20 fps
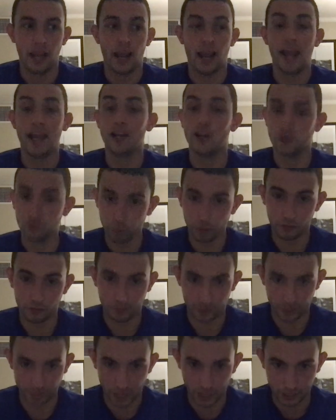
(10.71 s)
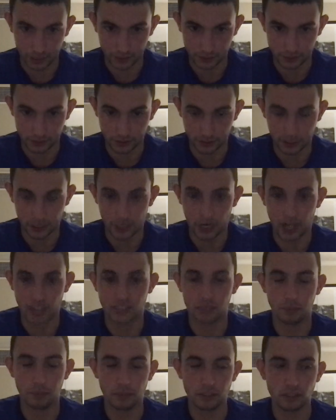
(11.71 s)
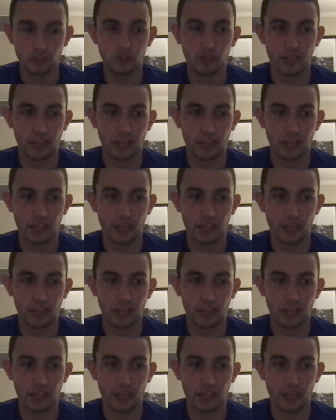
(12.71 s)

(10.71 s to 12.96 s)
A good win for the Yankees here, especially